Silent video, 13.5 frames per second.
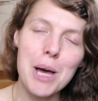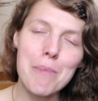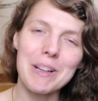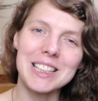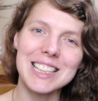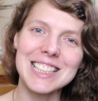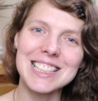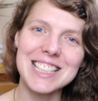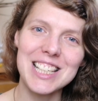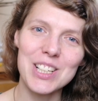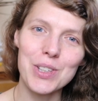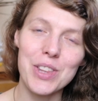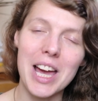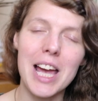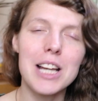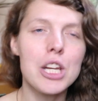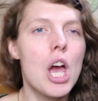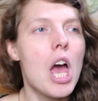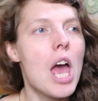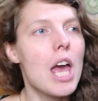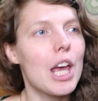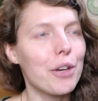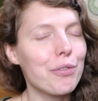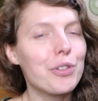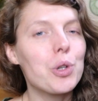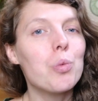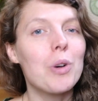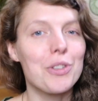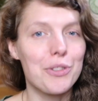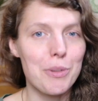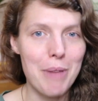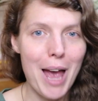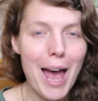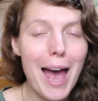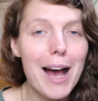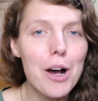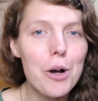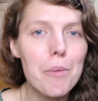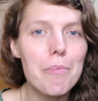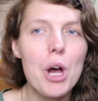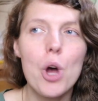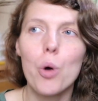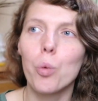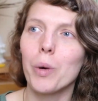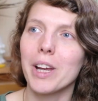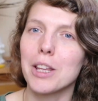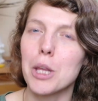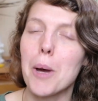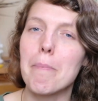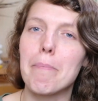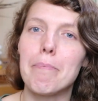But until then, if you want some help with